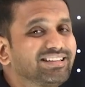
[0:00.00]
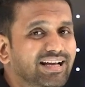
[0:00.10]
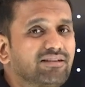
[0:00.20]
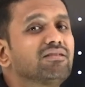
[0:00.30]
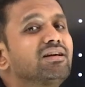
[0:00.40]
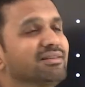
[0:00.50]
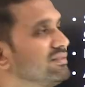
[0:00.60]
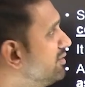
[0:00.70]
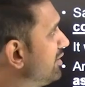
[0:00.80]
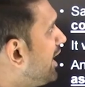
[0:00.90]
then
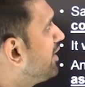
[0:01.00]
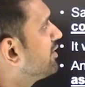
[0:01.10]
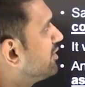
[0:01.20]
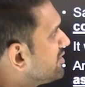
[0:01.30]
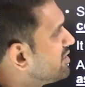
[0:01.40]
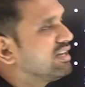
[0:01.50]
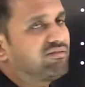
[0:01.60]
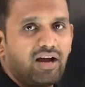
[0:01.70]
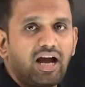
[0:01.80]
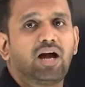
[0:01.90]
Sat
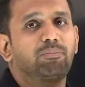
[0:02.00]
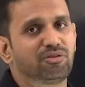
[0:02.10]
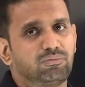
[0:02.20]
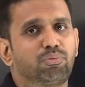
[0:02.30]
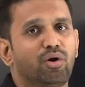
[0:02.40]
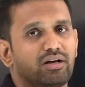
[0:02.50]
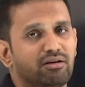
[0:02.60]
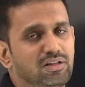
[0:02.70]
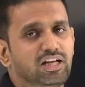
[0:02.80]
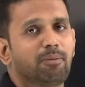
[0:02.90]
Sleeve app is important.
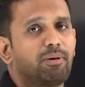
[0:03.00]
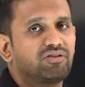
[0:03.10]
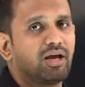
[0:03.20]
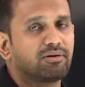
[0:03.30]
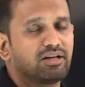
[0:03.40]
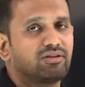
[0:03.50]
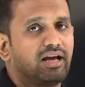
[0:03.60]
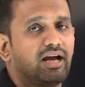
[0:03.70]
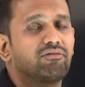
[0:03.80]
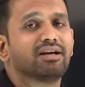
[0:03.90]
With the help of Sat Sleeve
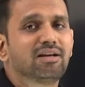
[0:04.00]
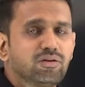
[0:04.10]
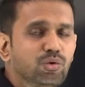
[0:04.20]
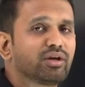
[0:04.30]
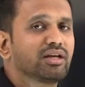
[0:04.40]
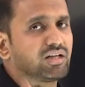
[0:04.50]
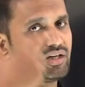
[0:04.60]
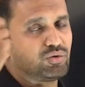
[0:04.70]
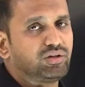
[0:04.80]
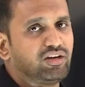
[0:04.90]
app, you can
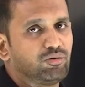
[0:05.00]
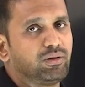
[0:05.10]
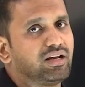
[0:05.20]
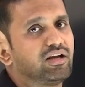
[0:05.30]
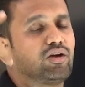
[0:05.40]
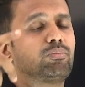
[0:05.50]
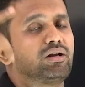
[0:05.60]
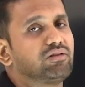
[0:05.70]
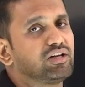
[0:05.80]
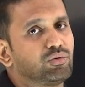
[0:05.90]
connect to the
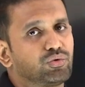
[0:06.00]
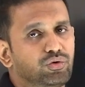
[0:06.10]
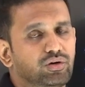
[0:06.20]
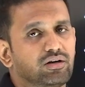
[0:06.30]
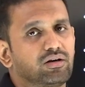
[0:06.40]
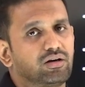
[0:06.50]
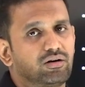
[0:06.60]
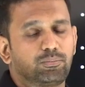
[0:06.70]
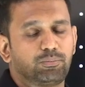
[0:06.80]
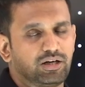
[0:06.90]
aeroplane will give to your
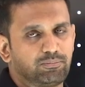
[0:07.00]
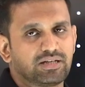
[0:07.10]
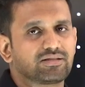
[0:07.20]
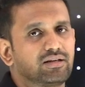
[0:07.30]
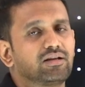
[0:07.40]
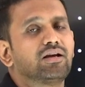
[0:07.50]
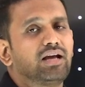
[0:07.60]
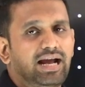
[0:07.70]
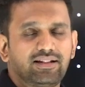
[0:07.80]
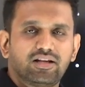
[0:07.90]
person,
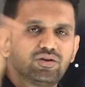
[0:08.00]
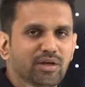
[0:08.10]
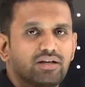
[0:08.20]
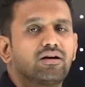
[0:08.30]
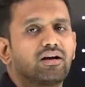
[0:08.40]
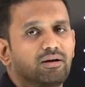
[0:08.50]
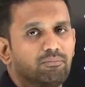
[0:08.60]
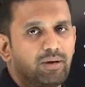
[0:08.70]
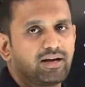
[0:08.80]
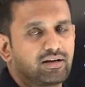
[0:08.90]
and then you can
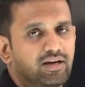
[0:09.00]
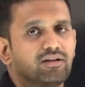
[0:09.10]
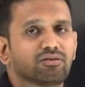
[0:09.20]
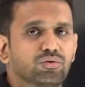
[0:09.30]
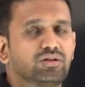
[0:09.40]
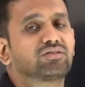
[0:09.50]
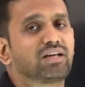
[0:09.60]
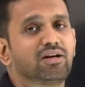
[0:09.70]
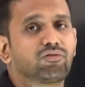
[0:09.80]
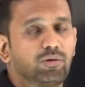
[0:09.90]
come back again. So this
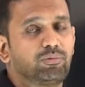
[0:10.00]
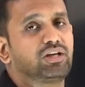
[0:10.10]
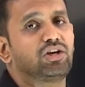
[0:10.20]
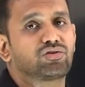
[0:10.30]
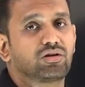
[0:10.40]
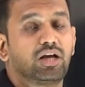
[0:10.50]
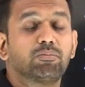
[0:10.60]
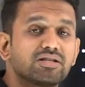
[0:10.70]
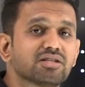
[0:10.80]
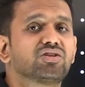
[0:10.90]
kind of communication,
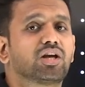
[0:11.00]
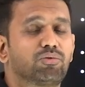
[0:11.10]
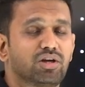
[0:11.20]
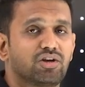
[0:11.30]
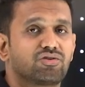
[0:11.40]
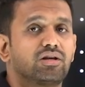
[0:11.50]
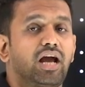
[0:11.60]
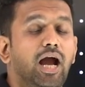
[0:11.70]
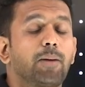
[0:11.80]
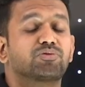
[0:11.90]
emergency communication
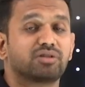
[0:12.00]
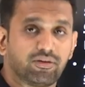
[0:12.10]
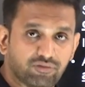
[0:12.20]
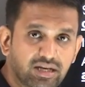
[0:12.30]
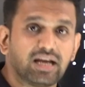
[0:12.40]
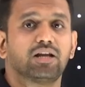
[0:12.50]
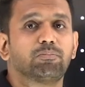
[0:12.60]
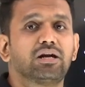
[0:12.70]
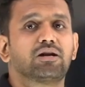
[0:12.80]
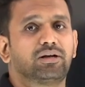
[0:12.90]
apps have really
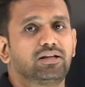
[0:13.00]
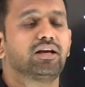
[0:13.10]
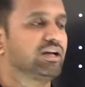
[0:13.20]
built by the